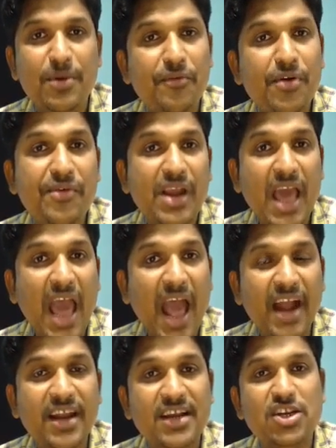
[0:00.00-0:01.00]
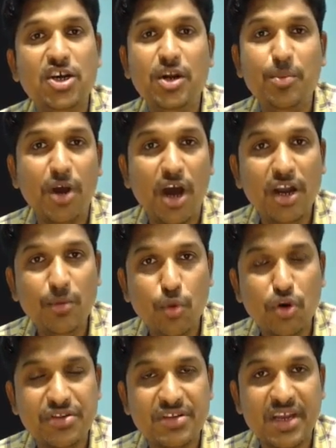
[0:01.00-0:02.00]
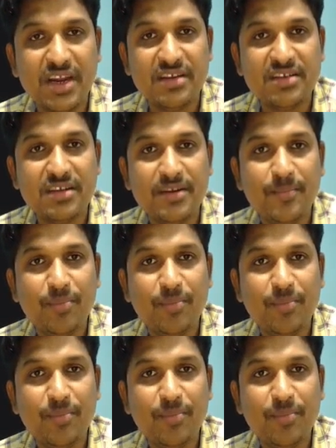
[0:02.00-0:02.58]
we will add a term on both sides.